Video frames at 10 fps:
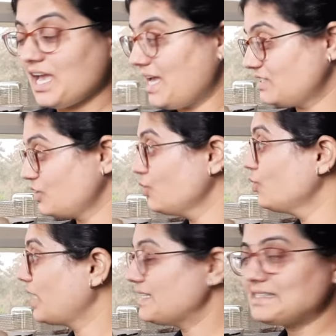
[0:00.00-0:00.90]
As
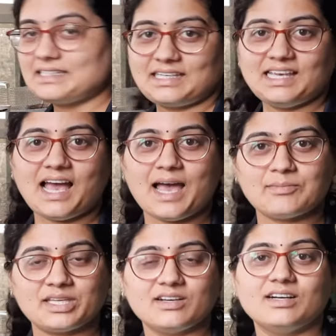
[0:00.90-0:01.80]
you can see, I
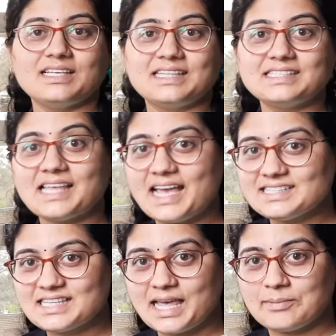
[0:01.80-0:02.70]
am here in the
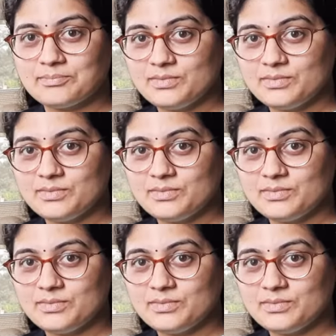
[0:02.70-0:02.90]
science lab.